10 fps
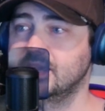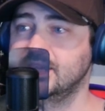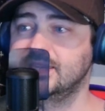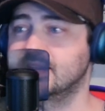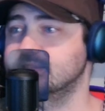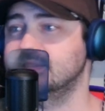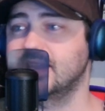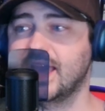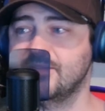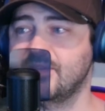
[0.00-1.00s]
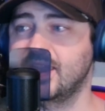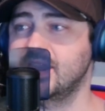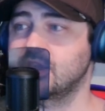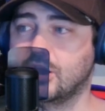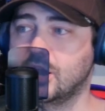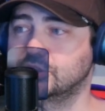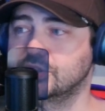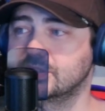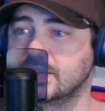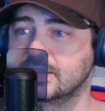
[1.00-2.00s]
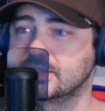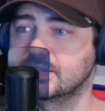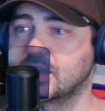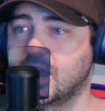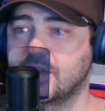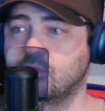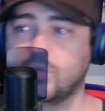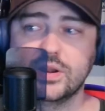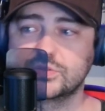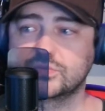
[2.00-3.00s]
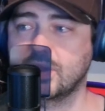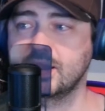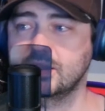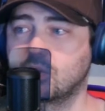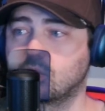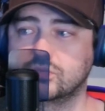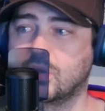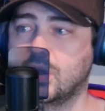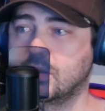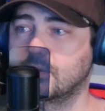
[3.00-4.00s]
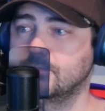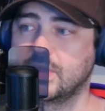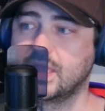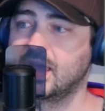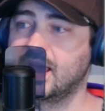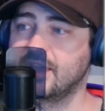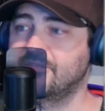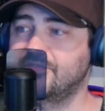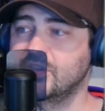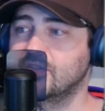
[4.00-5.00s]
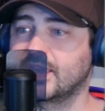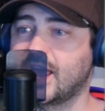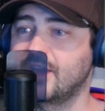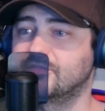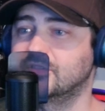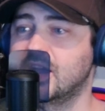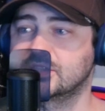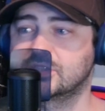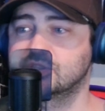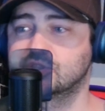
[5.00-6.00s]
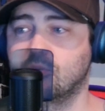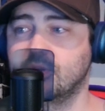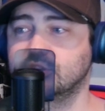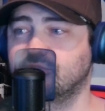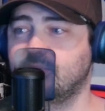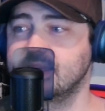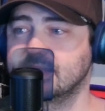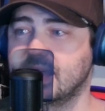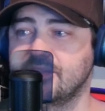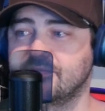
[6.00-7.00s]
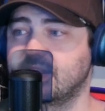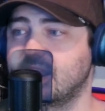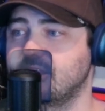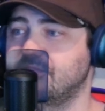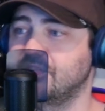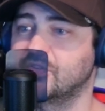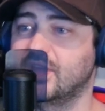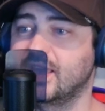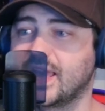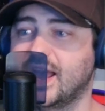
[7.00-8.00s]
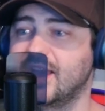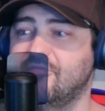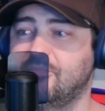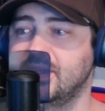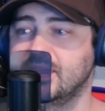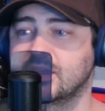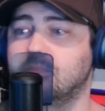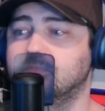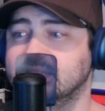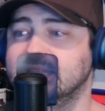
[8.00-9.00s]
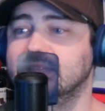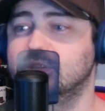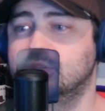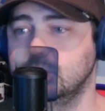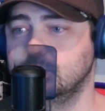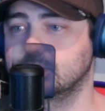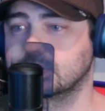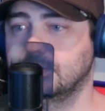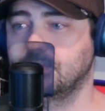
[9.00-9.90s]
He doesn't have any consciousness of what is right or wrong. I feel like I've lost so much of my life and I feel like I've been completely duped.